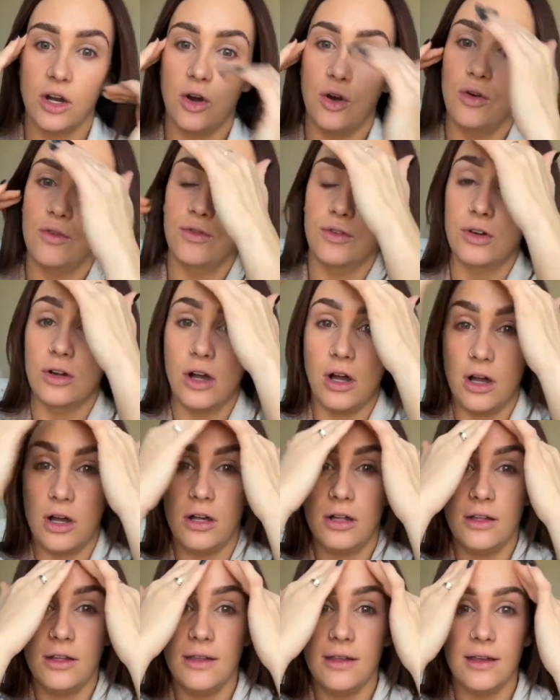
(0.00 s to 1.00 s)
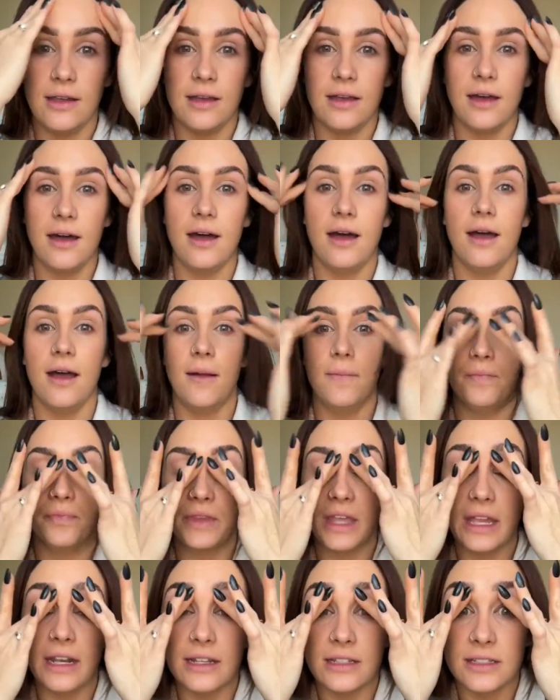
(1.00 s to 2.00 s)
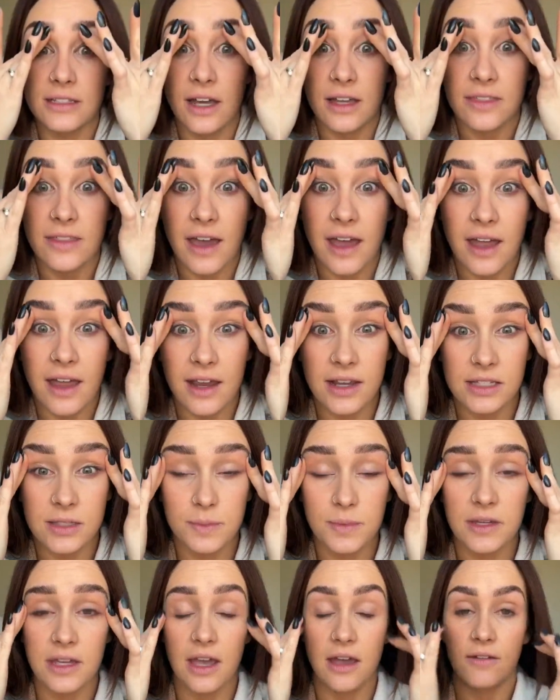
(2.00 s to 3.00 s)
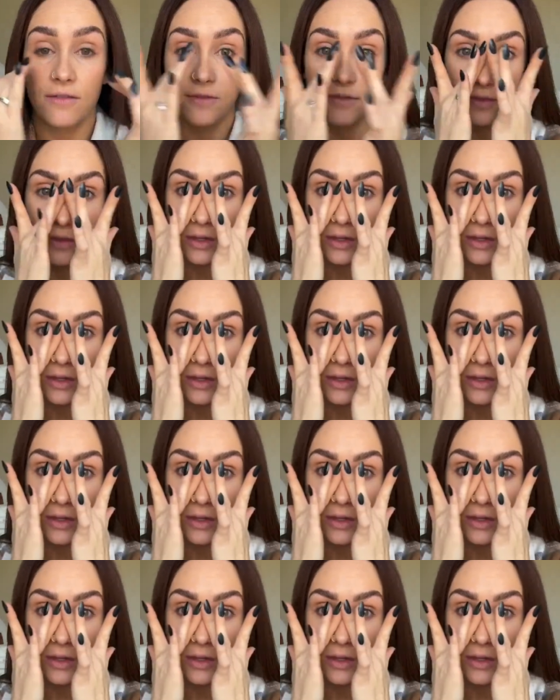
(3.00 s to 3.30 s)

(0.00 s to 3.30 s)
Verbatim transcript: overall um, and it's got that SPF